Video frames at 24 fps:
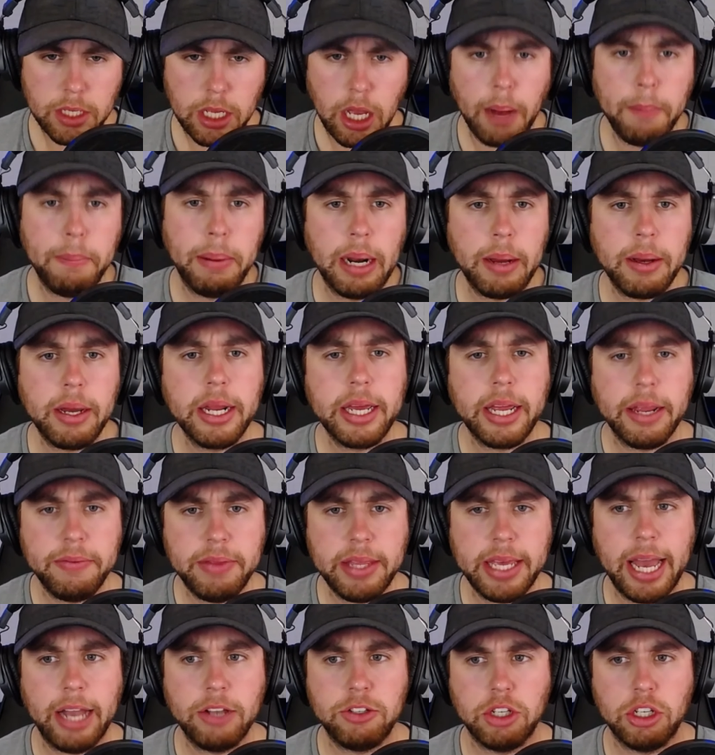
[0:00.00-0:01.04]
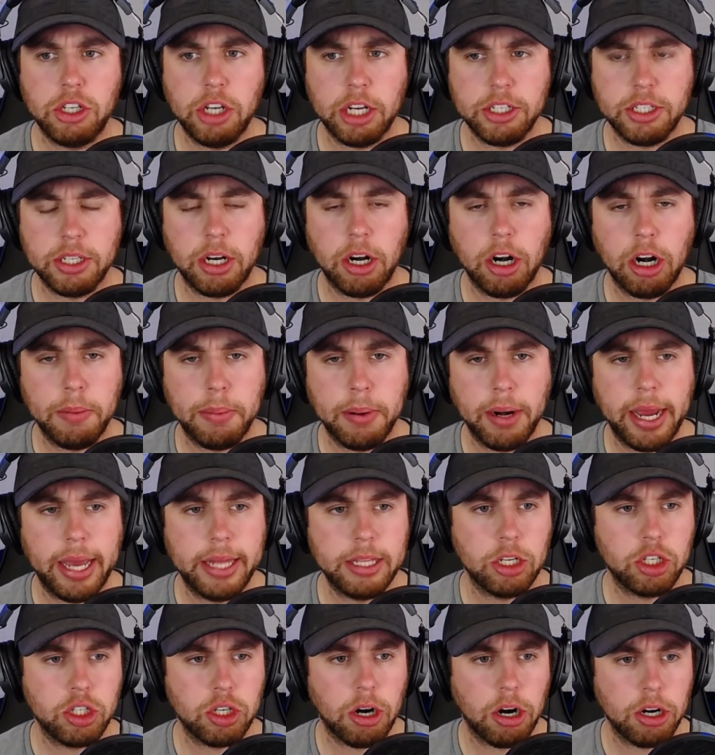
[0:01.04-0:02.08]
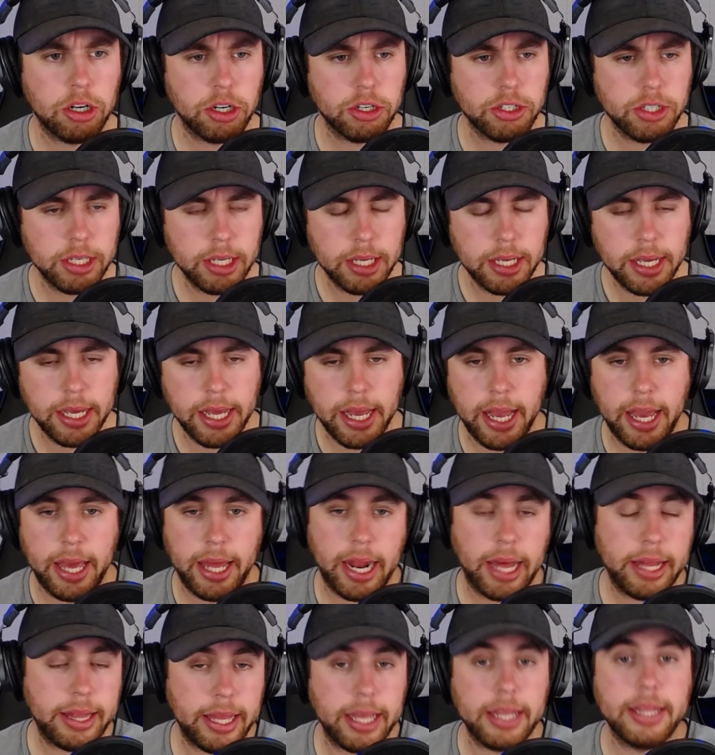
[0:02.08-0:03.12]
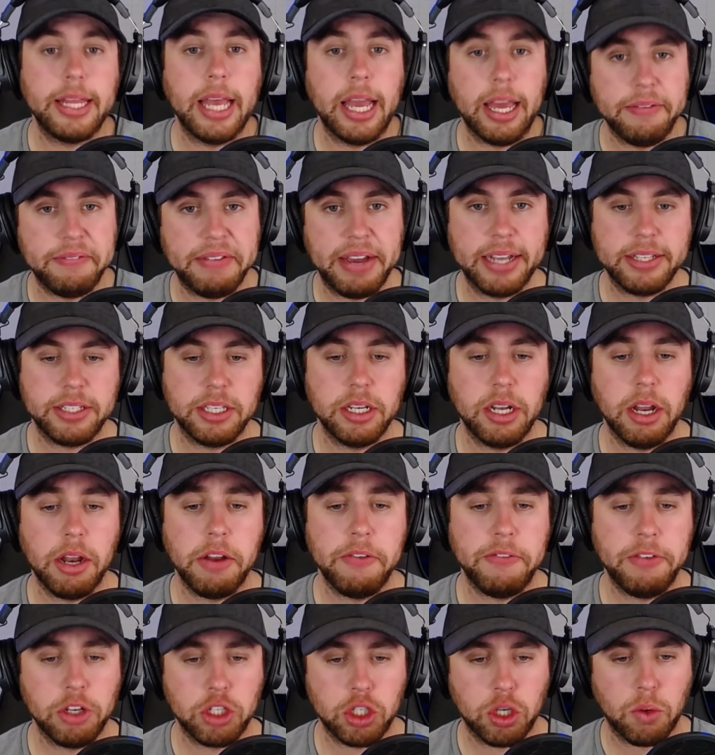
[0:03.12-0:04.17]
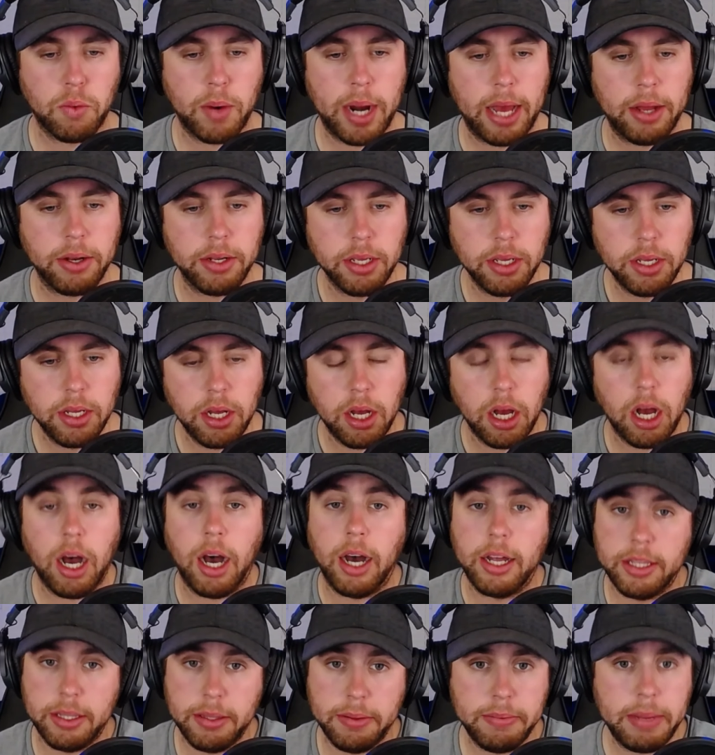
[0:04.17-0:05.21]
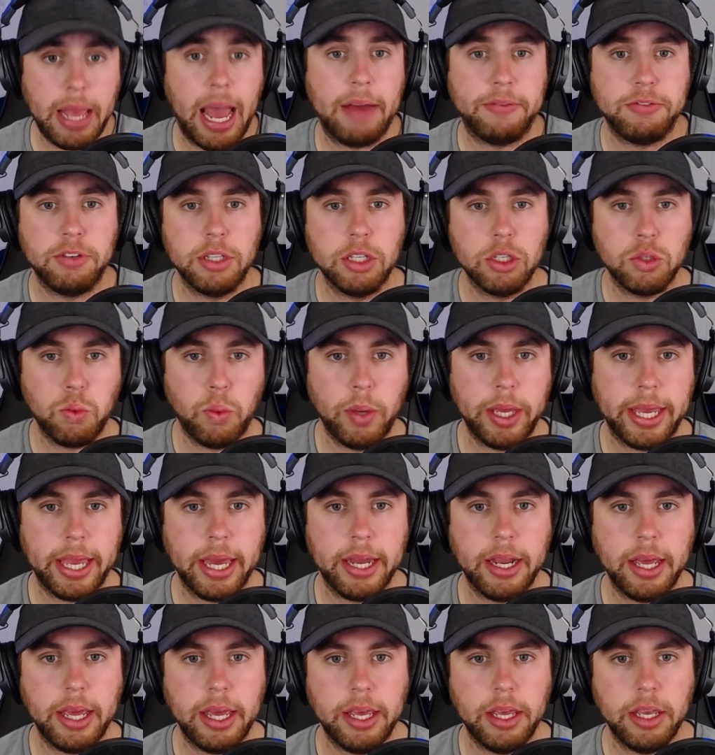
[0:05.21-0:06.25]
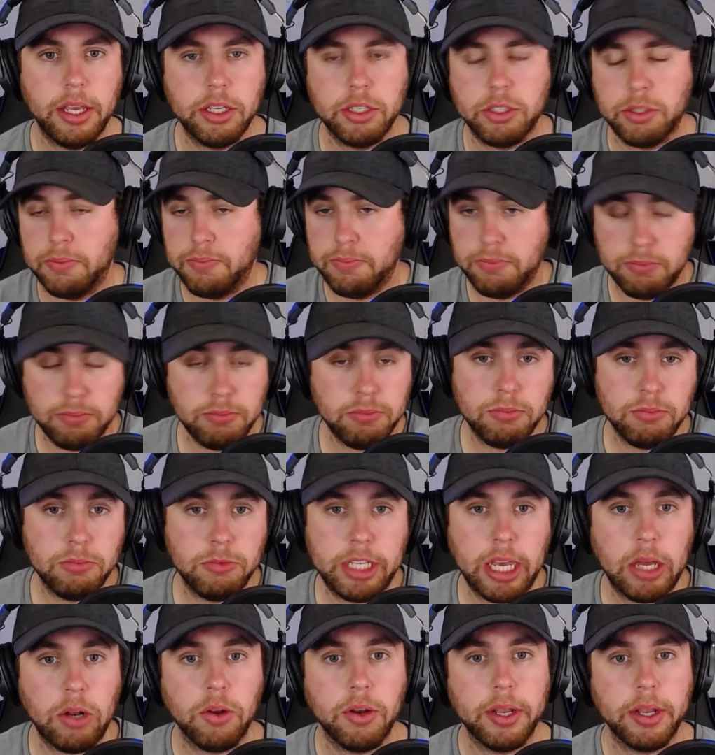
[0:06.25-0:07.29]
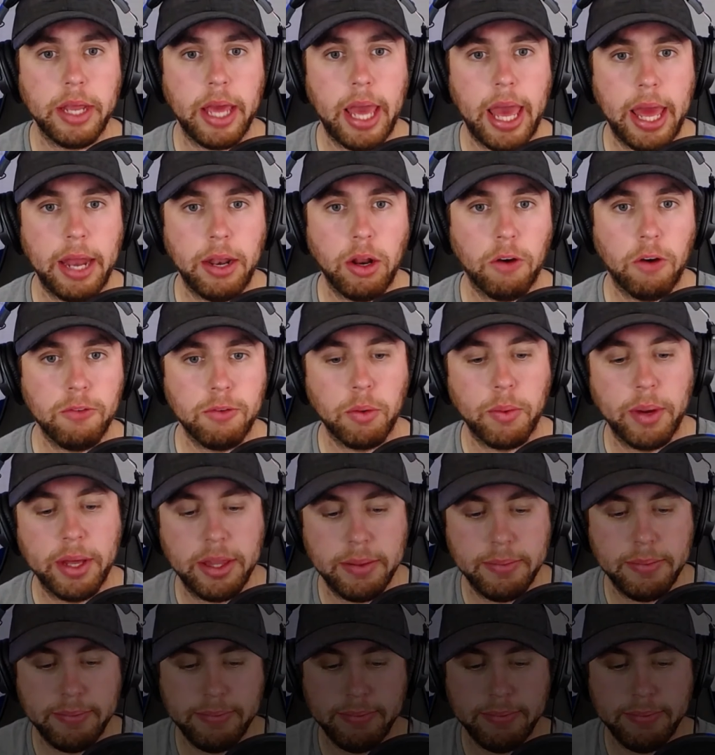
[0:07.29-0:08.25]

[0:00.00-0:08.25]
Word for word: But I'm going to give the edge to Justin Herbert and the Chargers, and I think they advance in a divisional round uh, after this weekend is settled and over with.